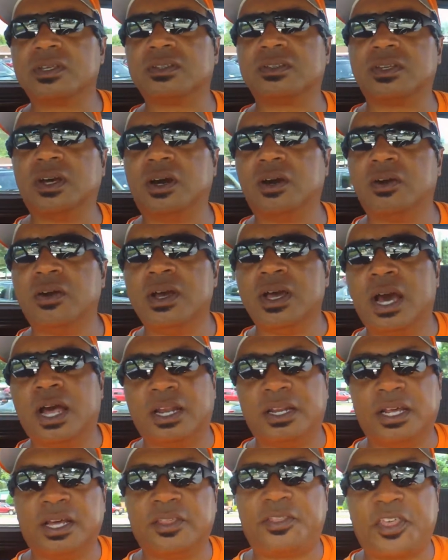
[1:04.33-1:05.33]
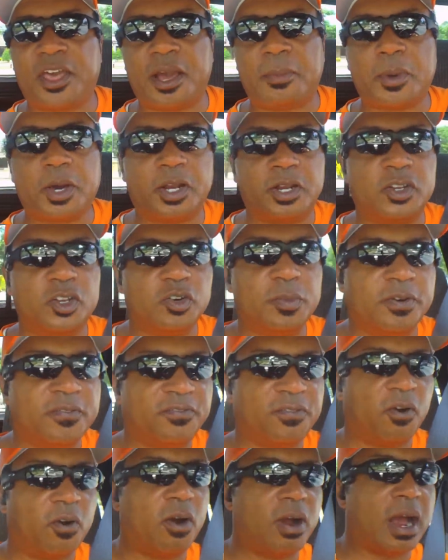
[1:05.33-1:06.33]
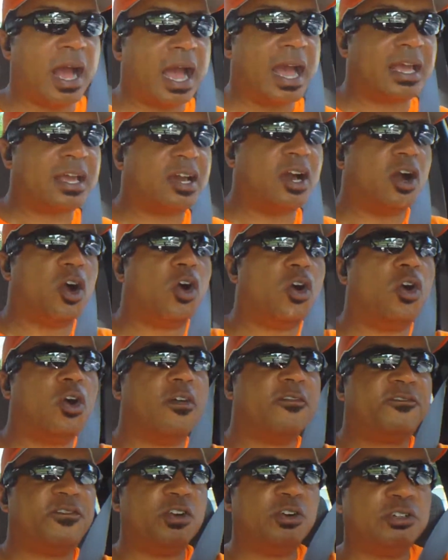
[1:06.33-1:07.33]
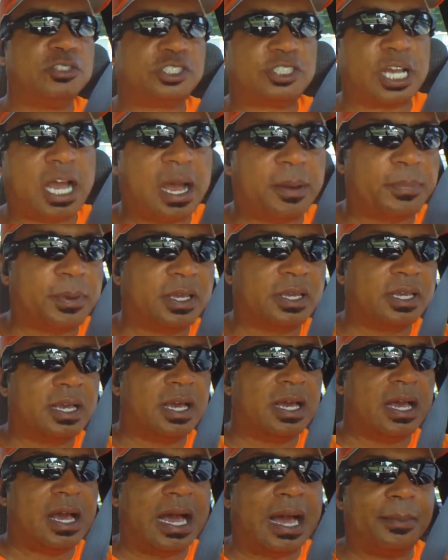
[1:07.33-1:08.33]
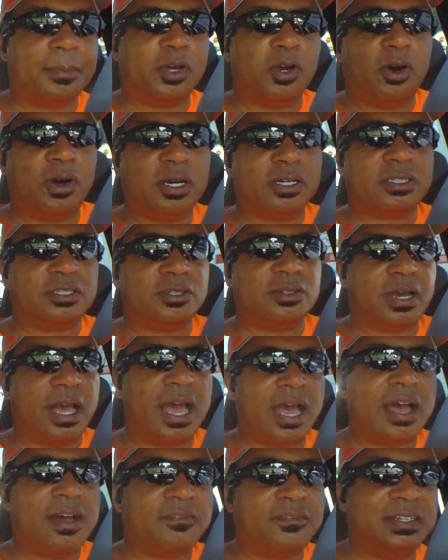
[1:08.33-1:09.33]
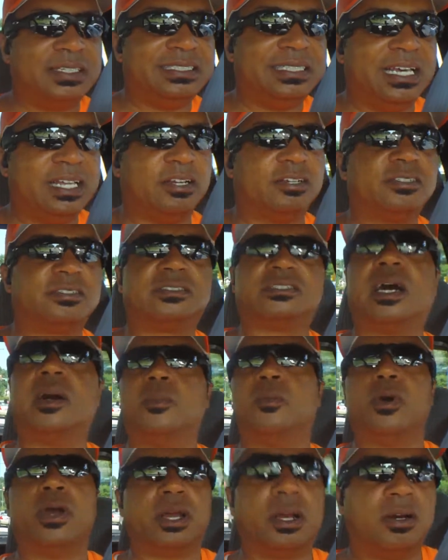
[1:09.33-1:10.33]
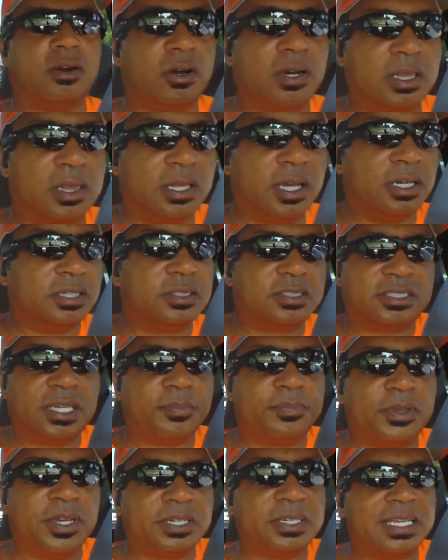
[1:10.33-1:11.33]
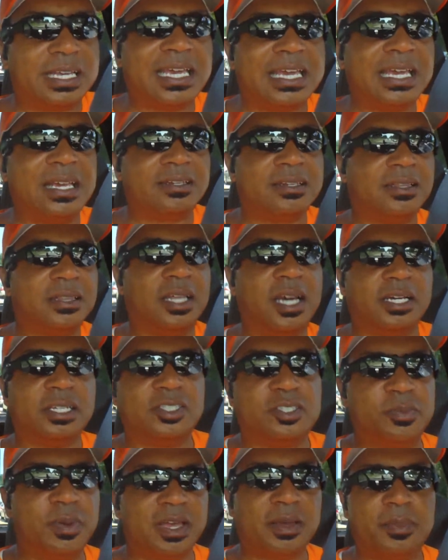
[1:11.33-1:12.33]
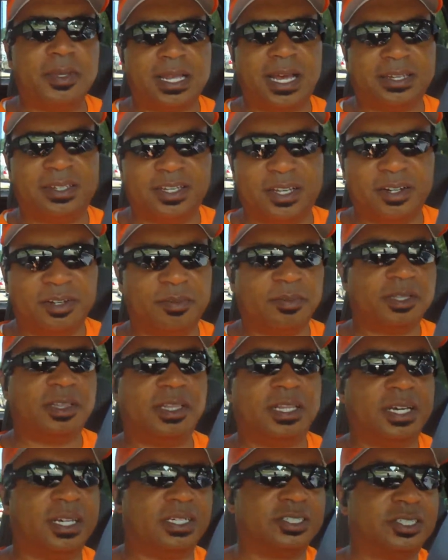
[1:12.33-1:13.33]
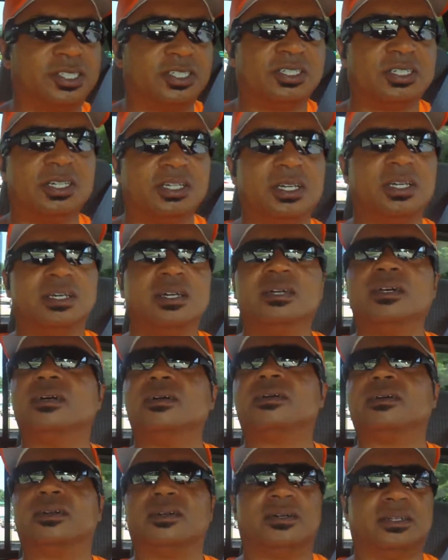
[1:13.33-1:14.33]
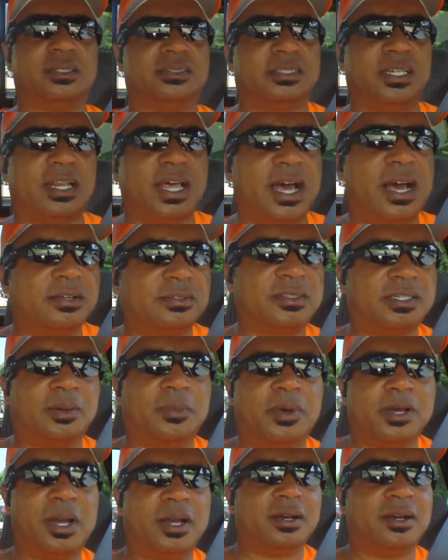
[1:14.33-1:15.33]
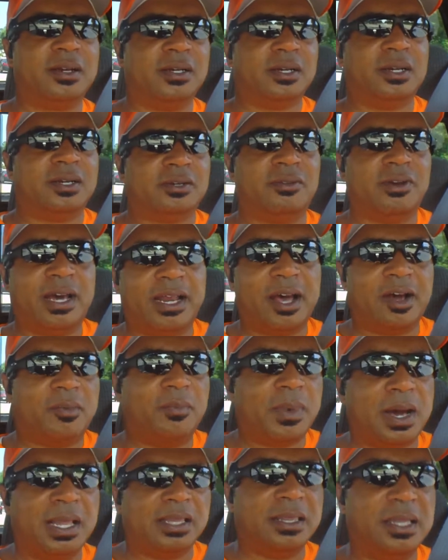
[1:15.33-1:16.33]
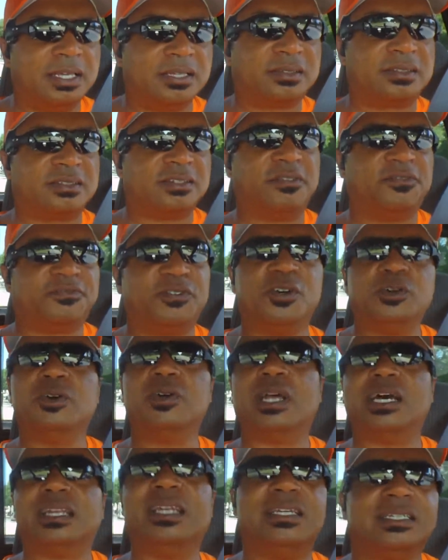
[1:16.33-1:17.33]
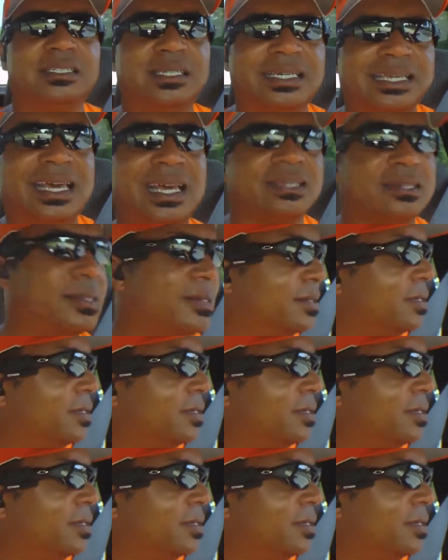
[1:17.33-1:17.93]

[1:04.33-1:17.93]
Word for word: So another thing I'm going to do before I go food shopping, I'm going to have dinner somewhere or lunch, something to eat, lunch maybe, not dinner, but lunch. I'm going to sit down somewhere, write out my list of food I need to get,